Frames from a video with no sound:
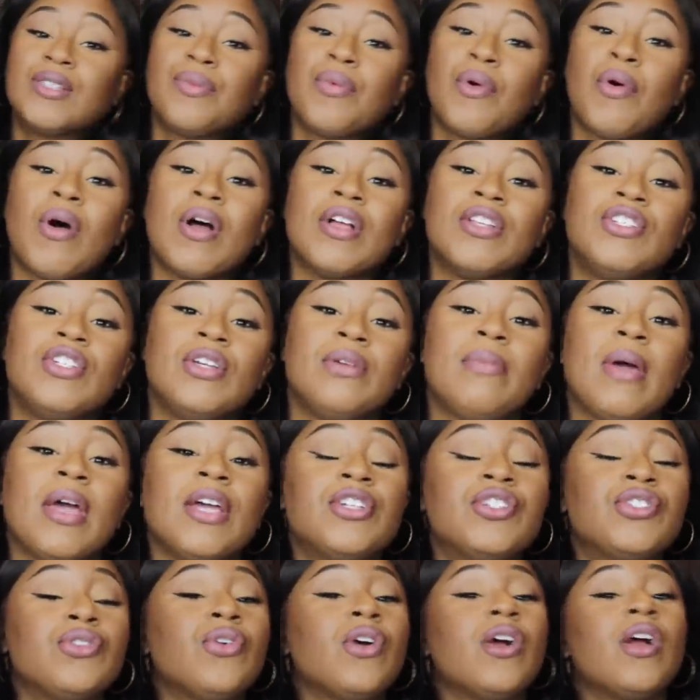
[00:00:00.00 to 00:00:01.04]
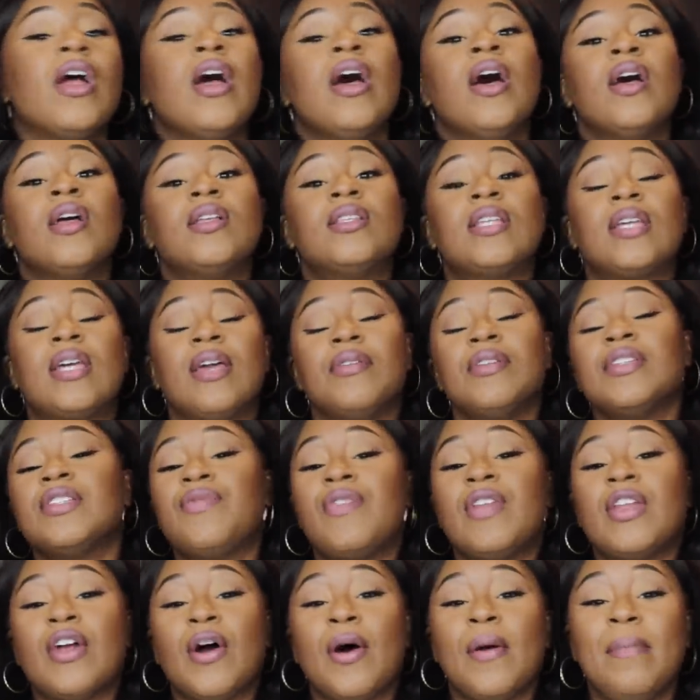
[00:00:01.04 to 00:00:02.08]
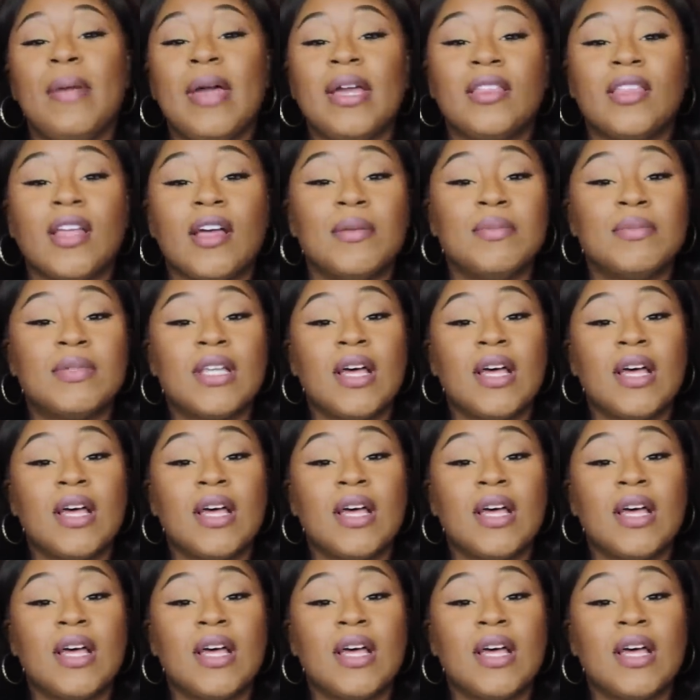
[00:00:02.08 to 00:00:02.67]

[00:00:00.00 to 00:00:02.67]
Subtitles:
for watching. Make sure to give this video a big thumbs